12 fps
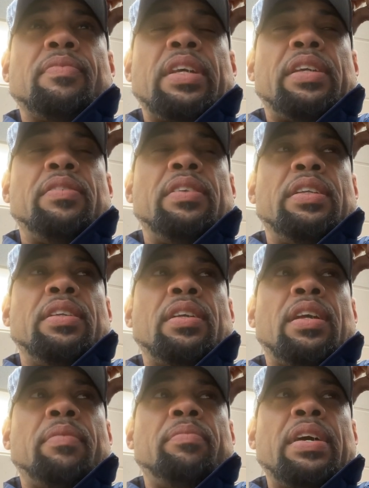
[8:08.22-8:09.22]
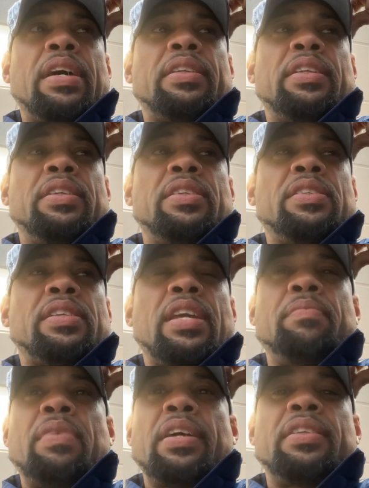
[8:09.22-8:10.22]
like you needed to come back, then you just
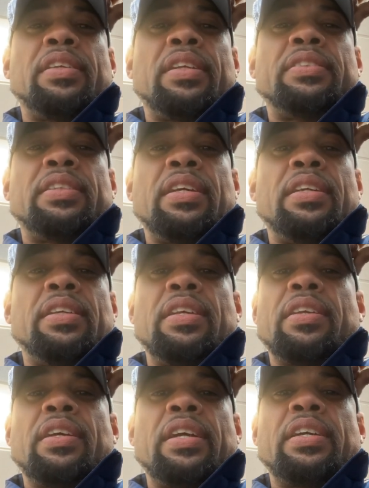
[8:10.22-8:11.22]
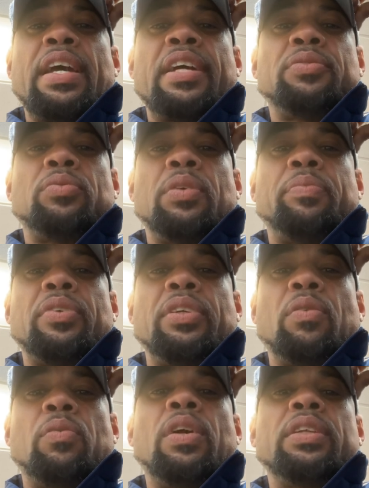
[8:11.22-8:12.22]
came back the next day and you either got your ass whooped or
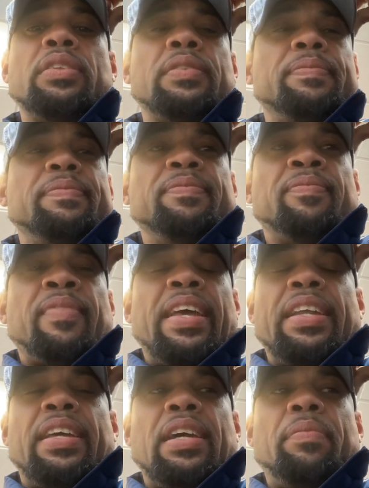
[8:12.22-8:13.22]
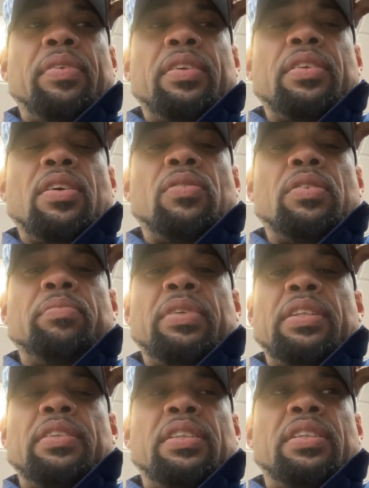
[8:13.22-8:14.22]
you won, and it kept on going.
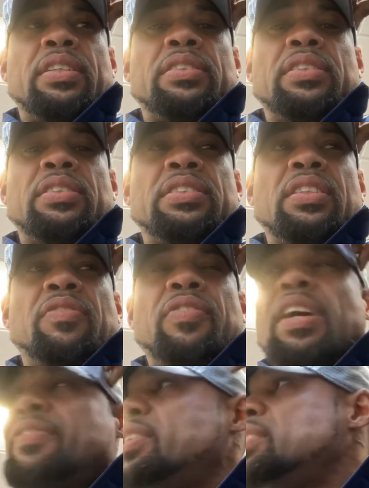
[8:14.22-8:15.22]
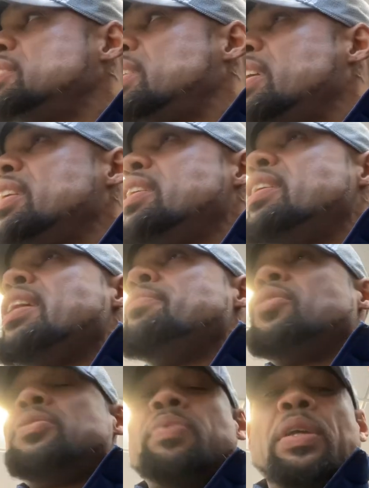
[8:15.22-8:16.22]
But you dusted yourself off, and at the end of the day,
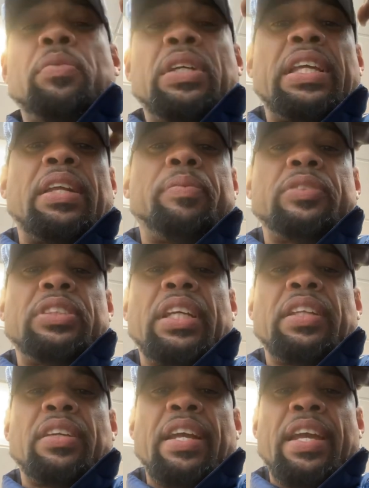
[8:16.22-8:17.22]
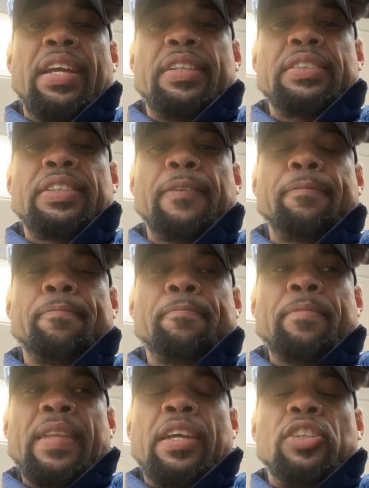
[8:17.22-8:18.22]
most people get up and shake their hands.
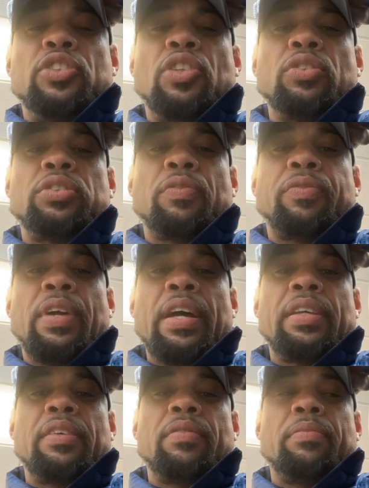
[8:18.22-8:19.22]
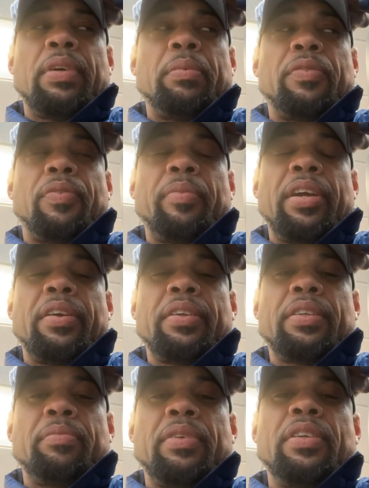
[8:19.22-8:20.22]
Joseph Wright, you remember from
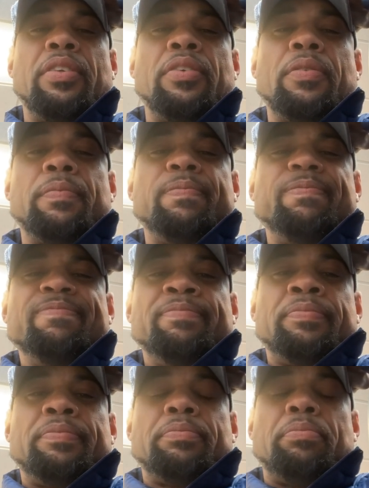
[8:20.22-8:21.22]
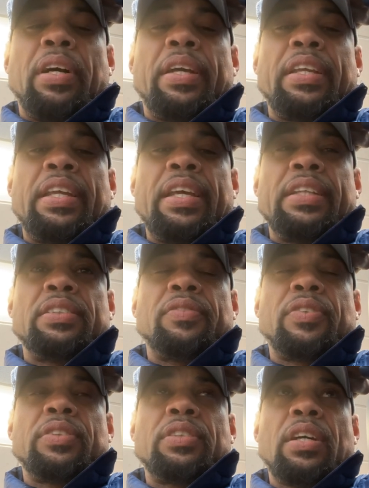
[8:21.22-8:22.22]
Harrington, me and you, bucking heads the
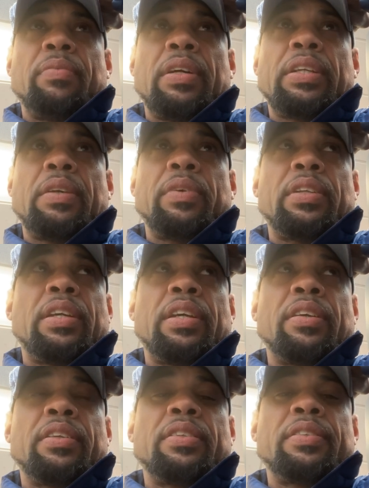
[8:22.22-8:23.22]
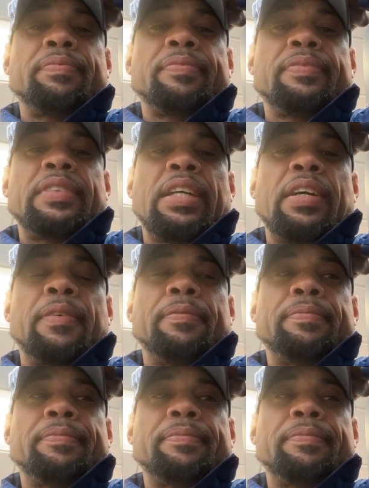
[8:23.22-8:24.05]
first time I went to Harrington? Yeah.